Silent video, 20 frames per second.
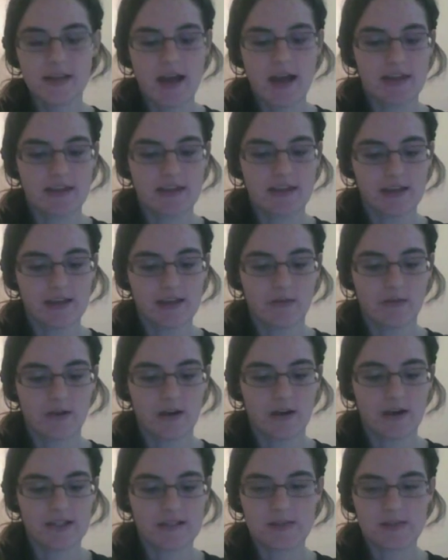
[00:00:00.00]
I think we're
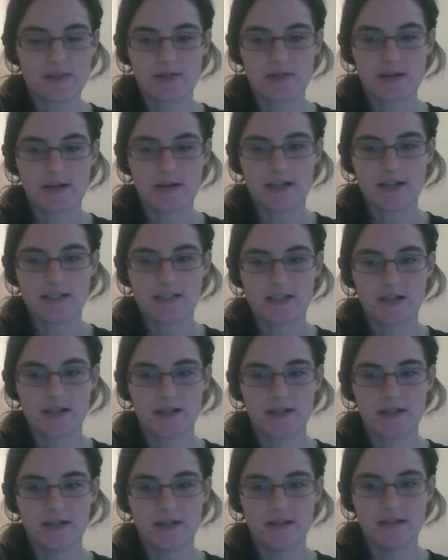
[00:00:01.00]
not supposed to round until
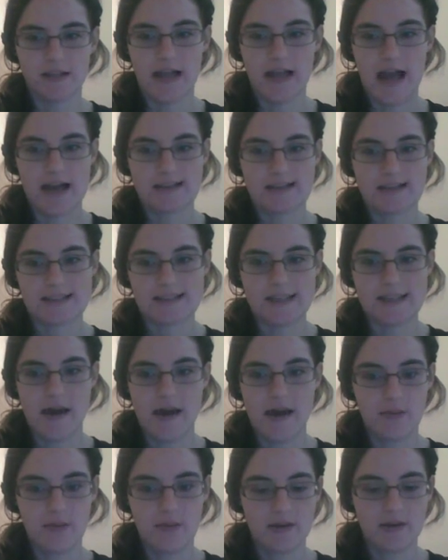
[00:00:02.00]
the last
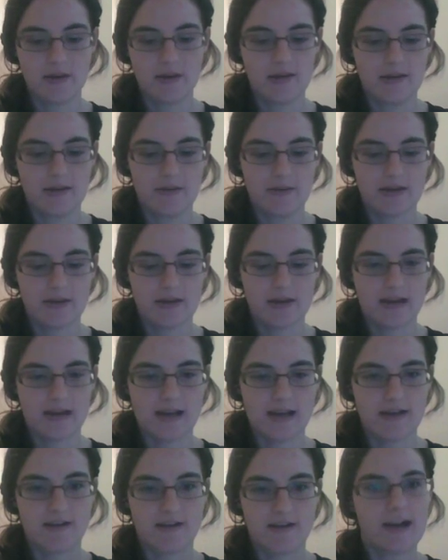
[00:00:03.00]
step. because
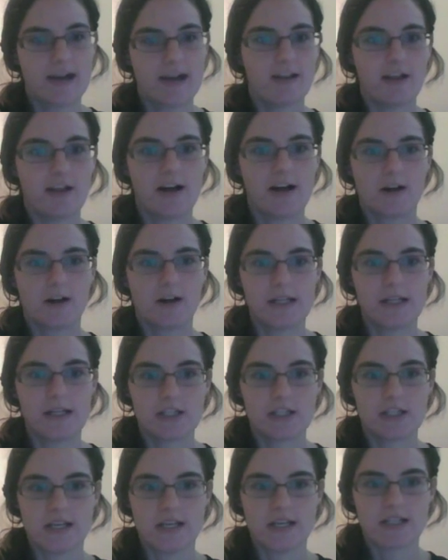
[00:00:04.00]
I've gotten a lot of
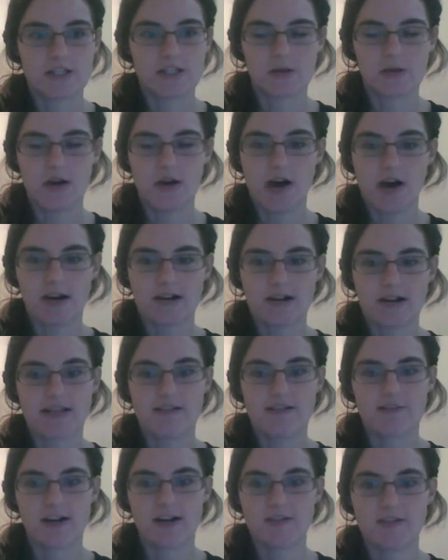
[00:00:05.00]
questions wrong because
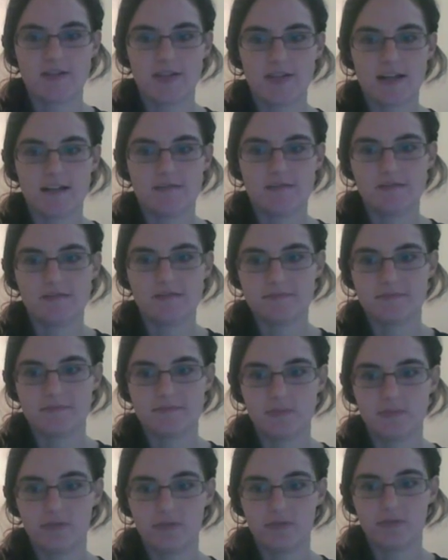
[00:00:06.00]
I've rounded
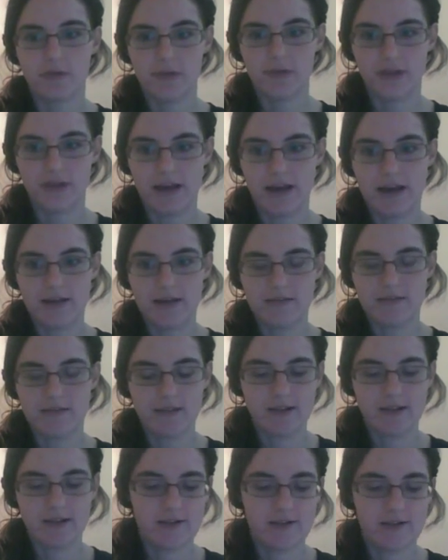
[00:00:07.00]
before that.
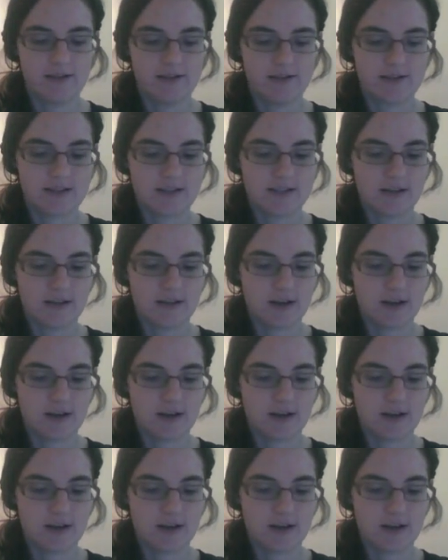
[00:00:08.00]
So